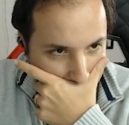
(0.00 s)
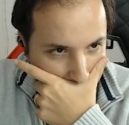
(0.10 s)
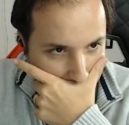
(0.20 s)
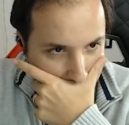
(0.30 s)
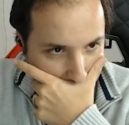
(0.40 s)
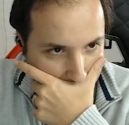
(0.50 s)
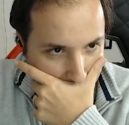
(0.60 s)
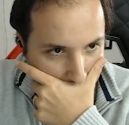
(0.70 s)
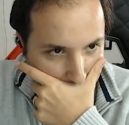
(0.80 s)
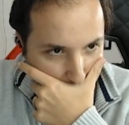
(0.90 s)
Knight
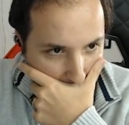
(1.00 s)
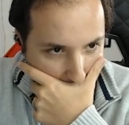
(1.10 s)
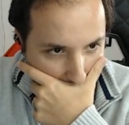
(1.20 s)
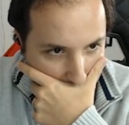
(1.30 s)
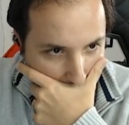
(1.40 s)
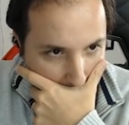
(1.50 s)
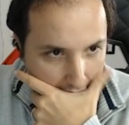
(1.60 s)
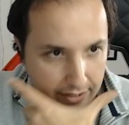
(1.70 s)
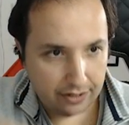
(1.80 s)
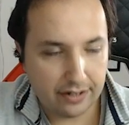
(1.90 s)
goes back and then
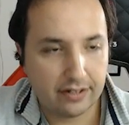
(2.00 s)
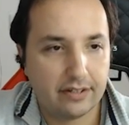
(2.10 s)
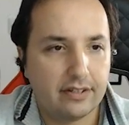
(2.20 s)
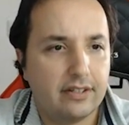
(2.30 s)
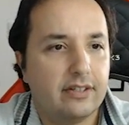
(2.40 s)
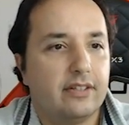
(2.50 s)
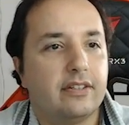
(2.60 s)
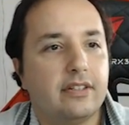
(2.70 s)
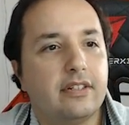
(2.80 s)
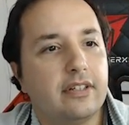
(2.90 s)
here.
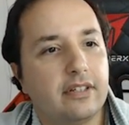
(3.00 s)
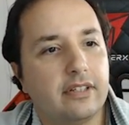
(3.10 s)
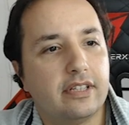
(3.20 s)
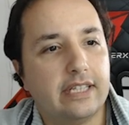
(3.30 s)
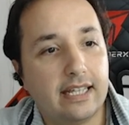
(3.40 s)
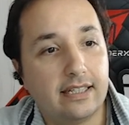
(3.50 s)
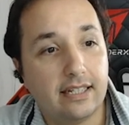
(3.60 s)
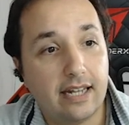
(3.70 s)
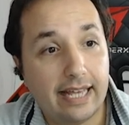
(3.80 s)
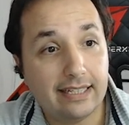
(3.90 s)
Then the
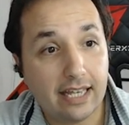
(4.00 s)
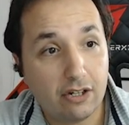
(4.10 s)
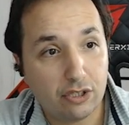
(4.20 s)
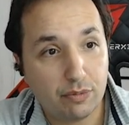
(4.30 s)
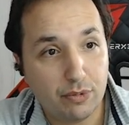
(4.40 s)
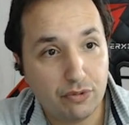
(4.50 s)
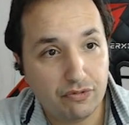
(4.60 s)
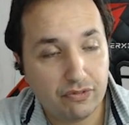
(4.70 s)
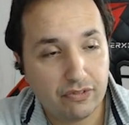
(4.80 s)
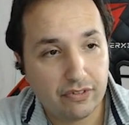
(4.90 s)
knight cannot
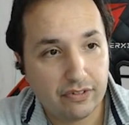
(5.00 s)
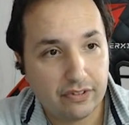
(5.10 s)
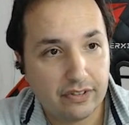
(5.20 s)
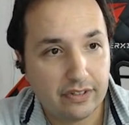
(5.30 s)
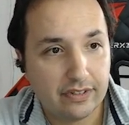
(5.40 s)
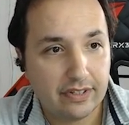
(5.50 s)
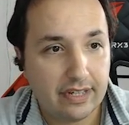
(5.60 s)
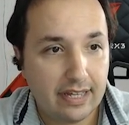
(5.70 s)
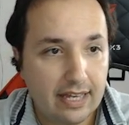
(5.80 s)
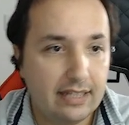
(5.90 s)
move.
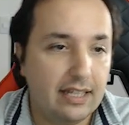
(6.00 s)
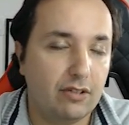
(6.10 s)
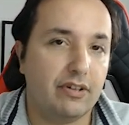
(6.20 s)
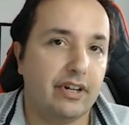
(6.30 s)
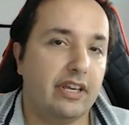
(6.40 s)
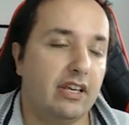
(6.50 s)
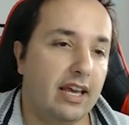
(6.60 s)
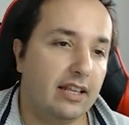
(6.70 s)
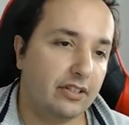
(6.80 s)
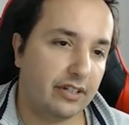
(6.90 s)
And then our king
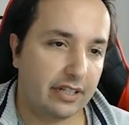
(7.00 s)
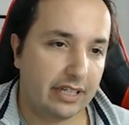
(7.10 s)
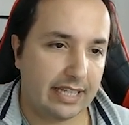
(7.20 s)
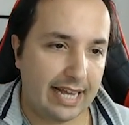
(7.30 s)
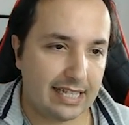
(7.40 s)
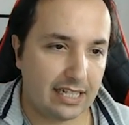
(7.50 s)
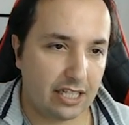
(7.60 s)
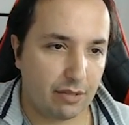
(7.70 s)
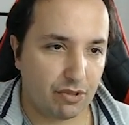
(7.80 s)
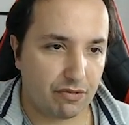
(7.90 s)
enter. Yes, it
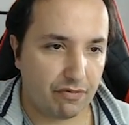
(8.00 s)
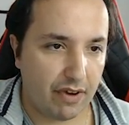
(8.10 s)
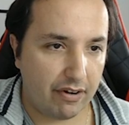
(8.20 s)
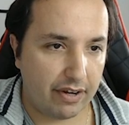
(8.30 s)
seems very